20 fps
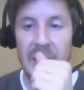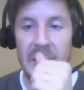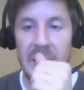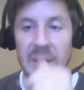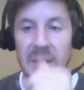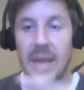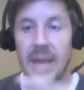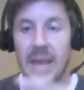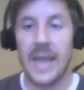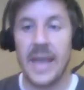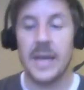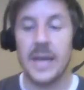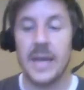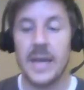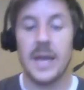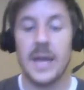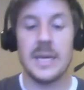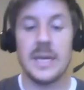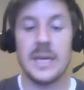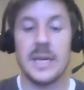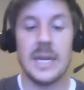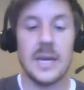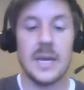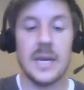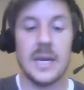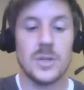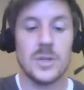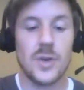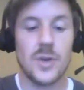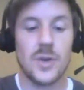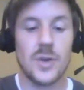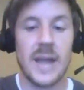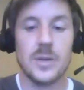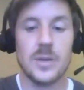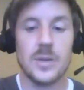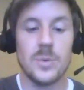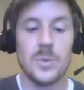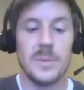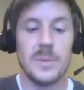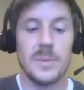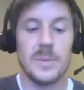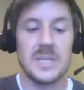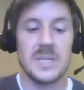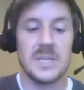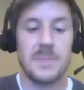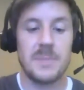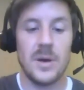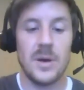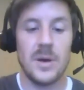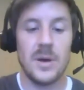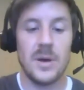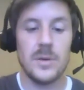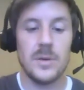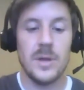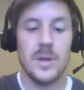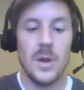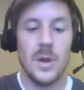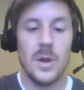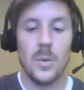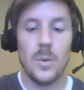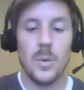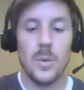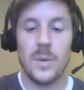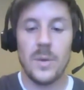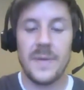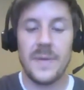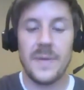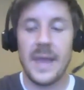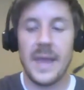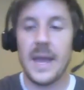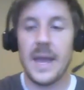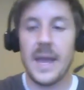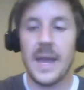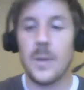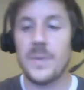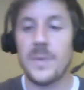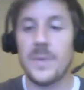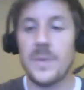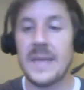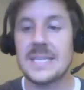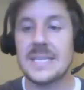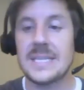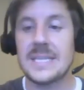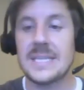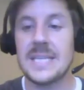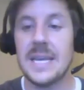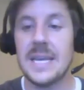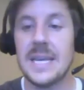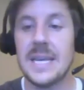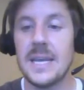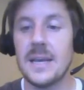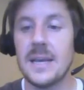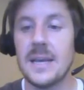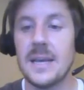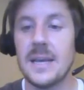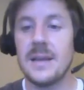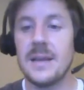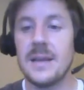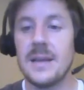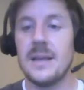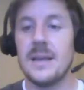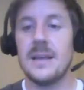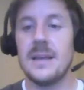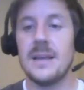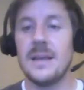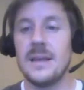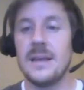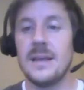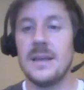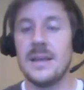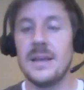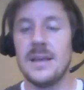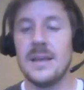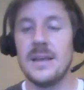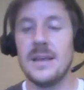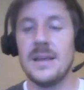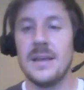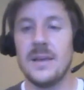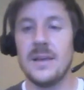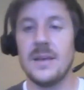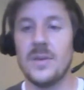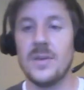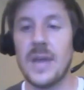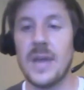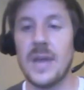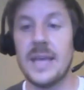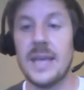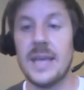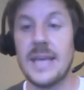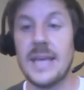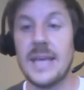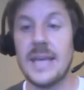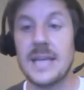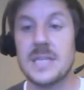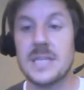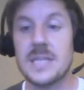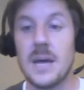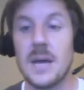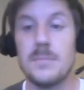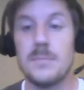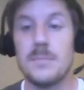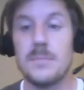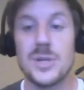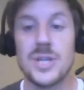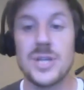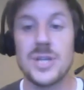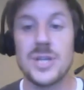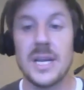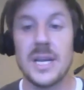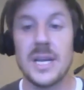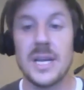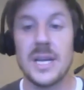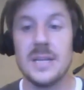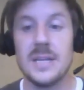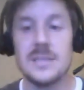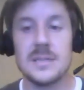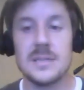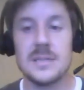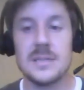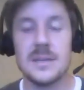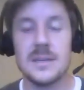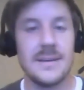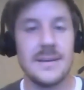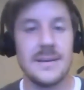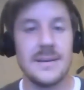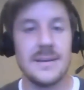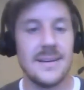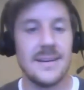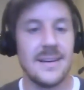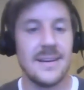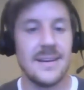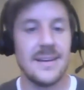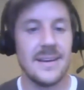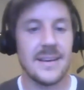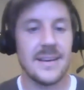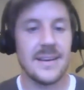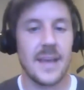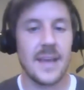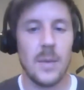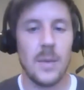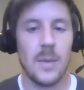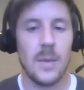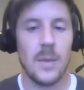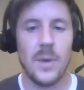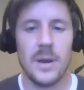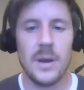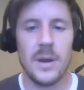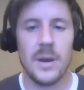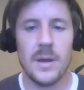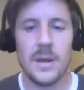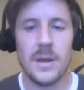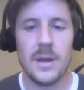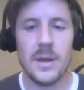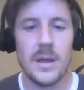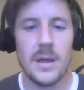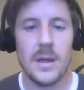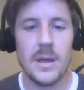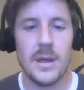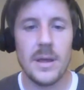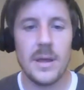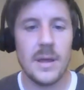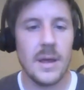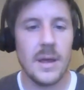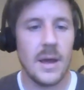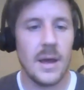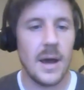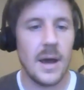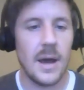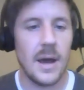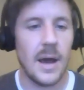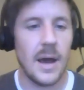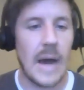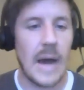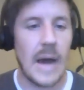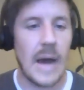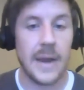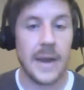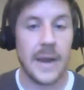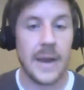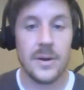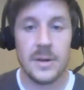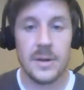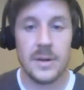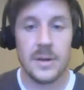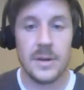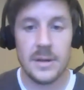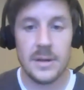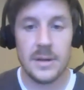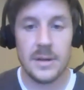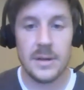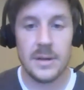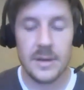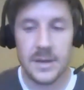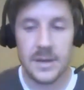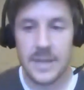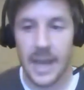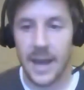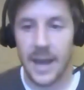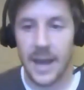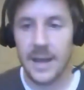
Okay, and Nina, tractor would be spelled with a uh, with a C. Okay. Yes, uh, machines. Okay, iron. Uh, iron. Yeah.